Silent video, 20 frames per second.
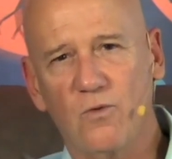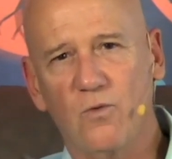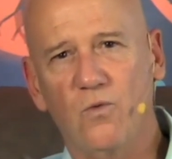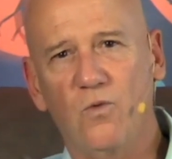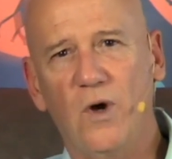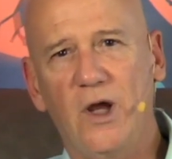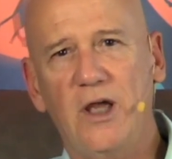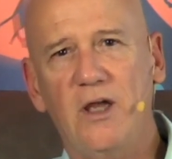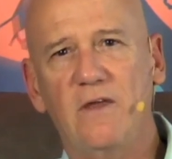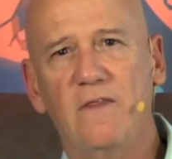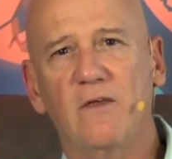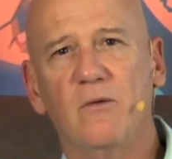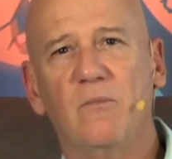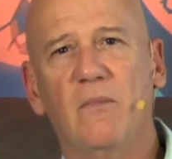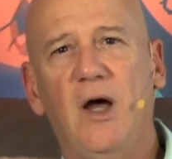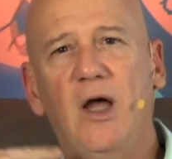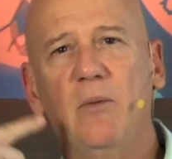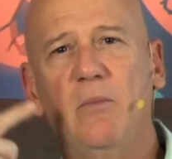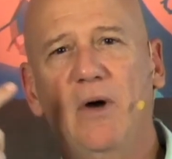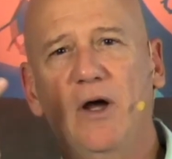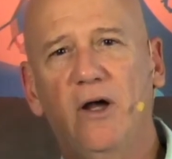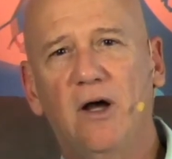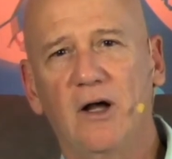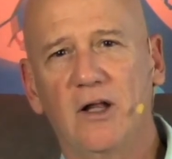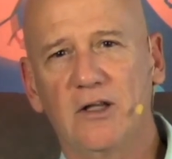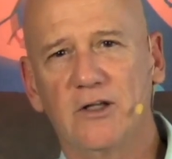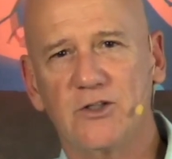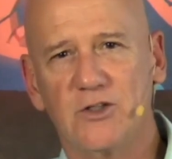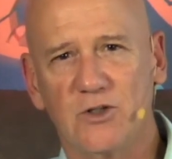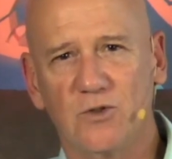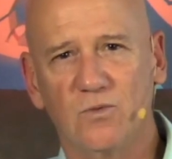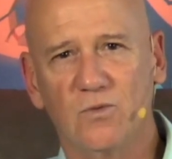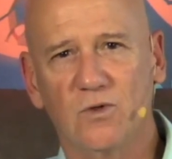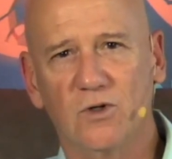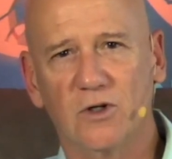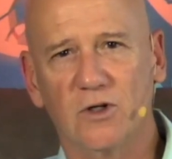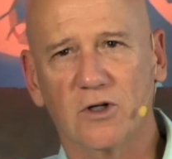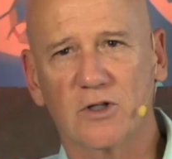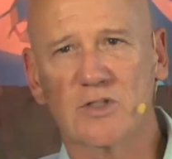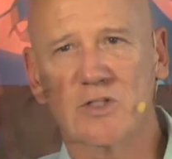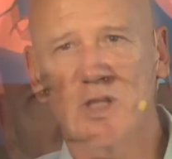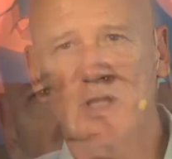way that my biology works